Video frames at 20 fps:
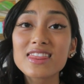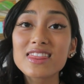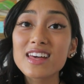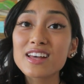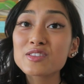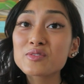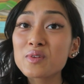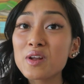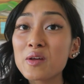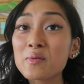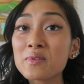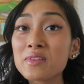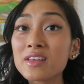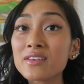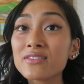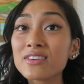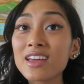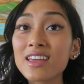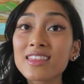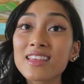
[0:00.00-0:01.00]
that's what I've been
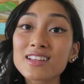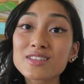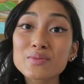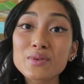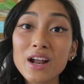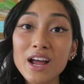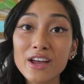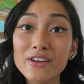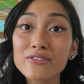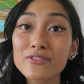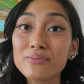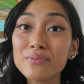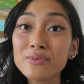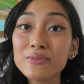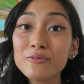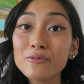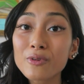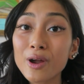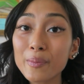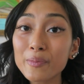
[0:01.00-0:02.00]
loving and that's what I've
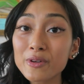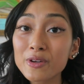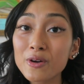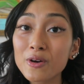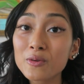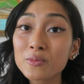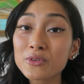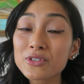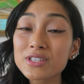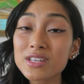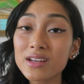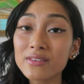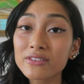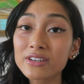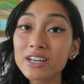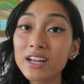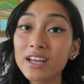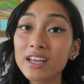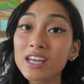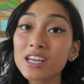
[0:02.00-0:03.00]
been repping almost
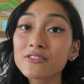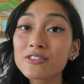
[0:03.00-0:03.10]
every day.